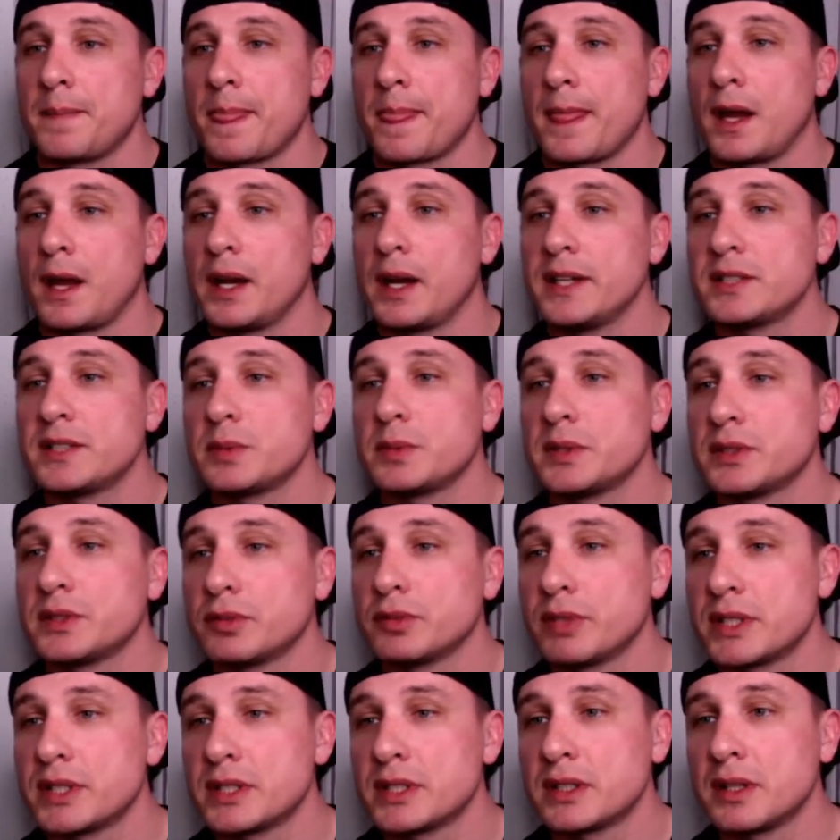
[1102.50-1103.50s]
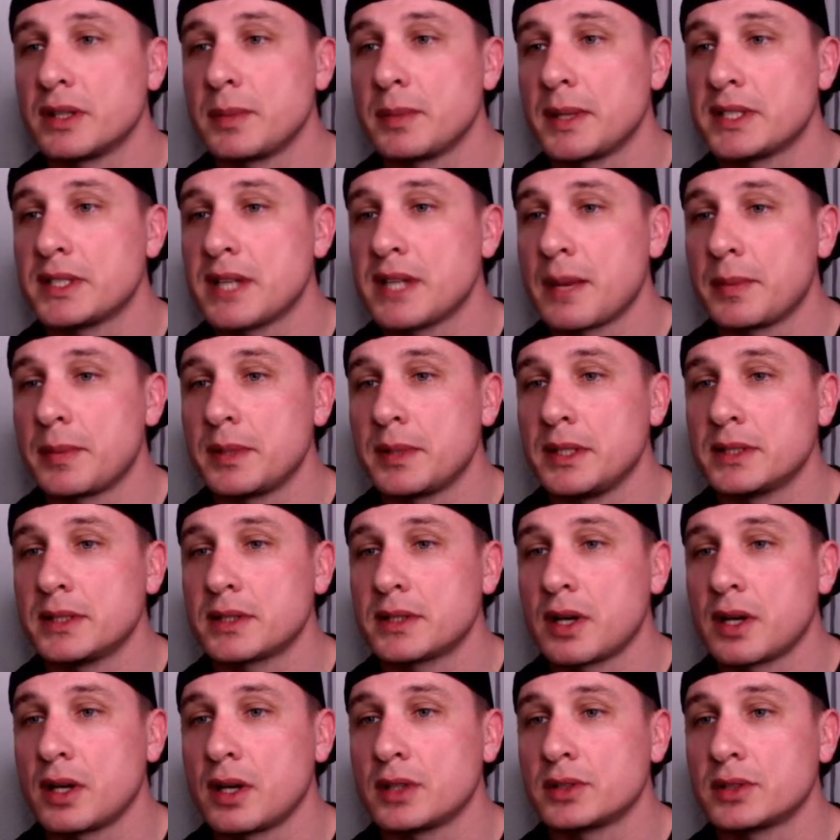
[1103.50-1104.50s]
Ice was originally by Japanese
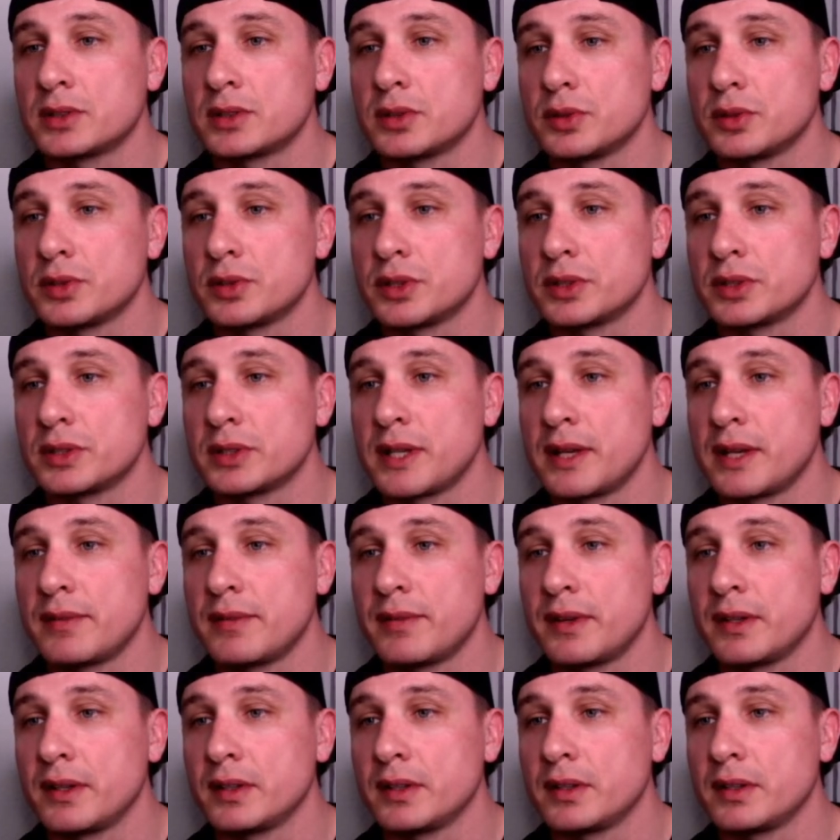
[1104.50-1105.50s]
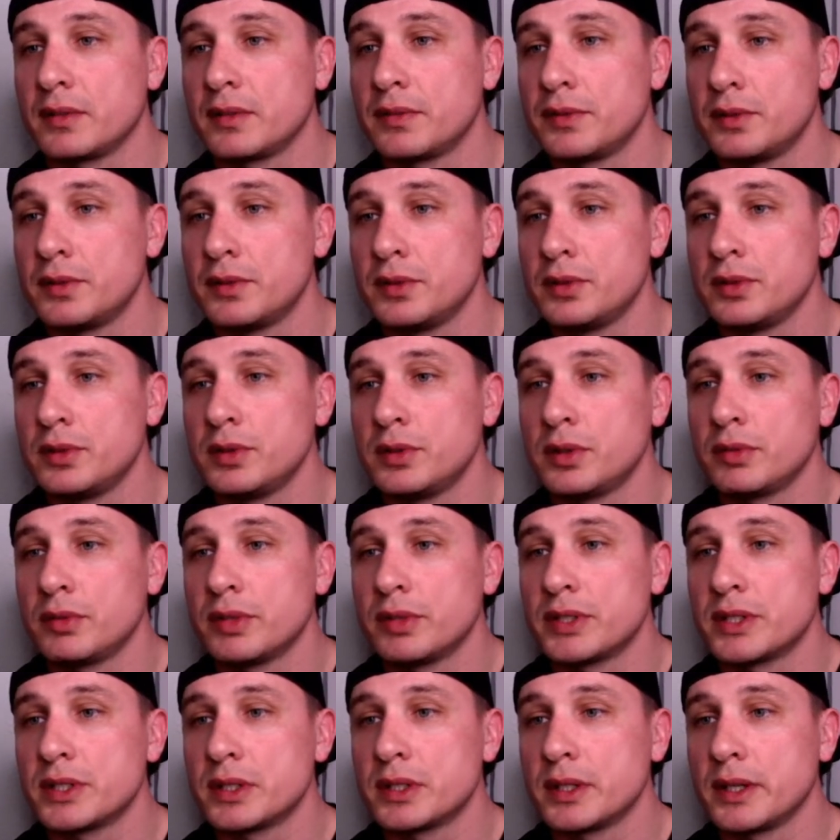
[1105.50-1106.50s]
cause soldiers had very little food.
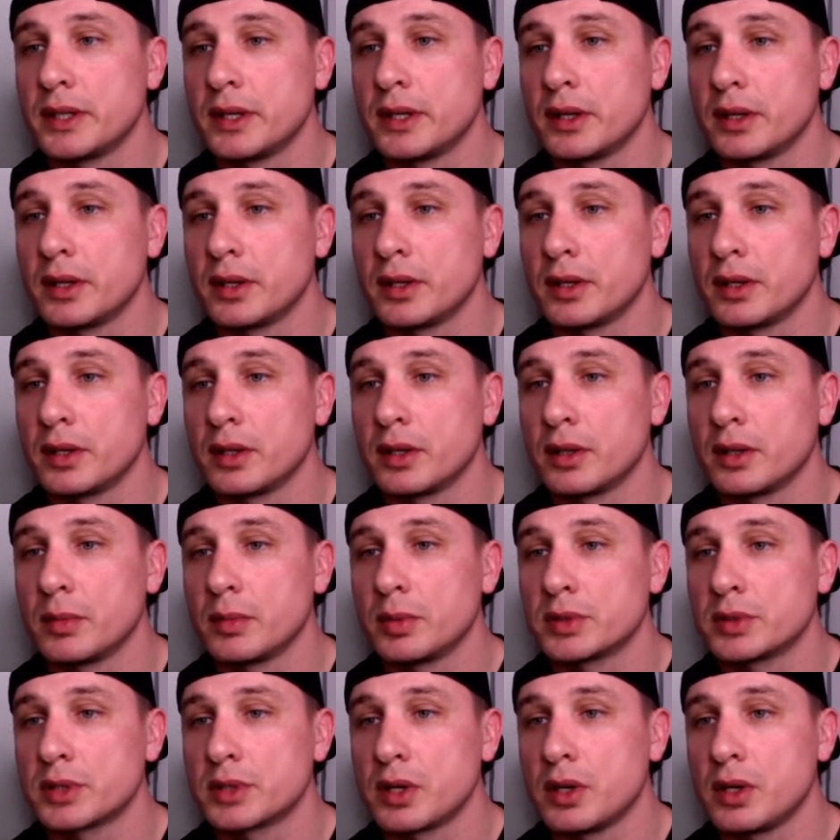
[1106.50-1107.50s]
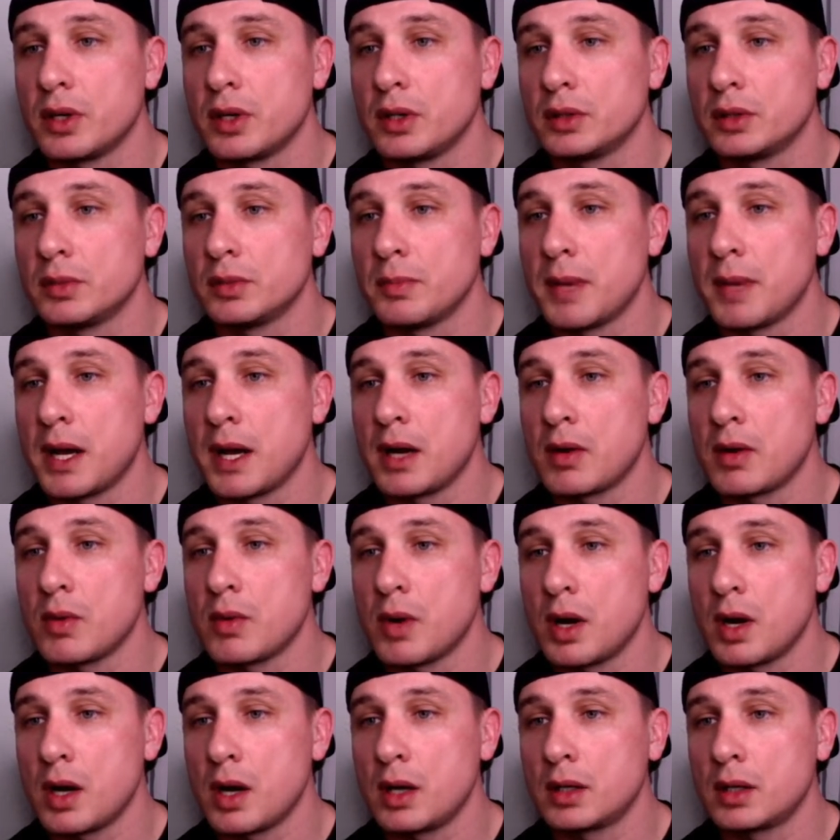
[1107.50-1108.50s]
Originally, herb was called
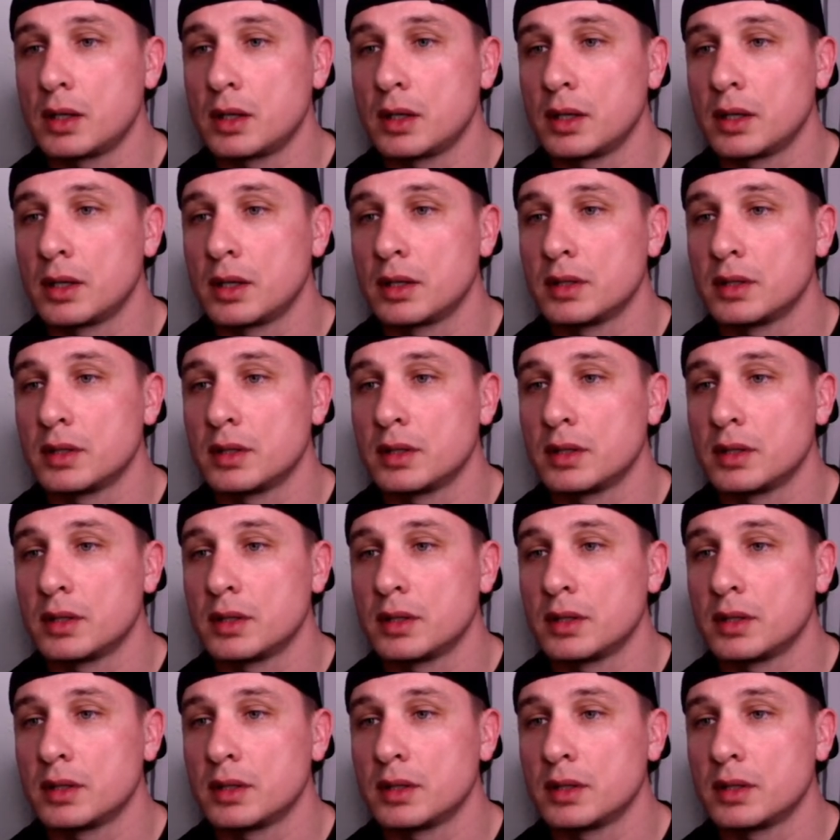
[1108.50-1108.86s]
mahuang.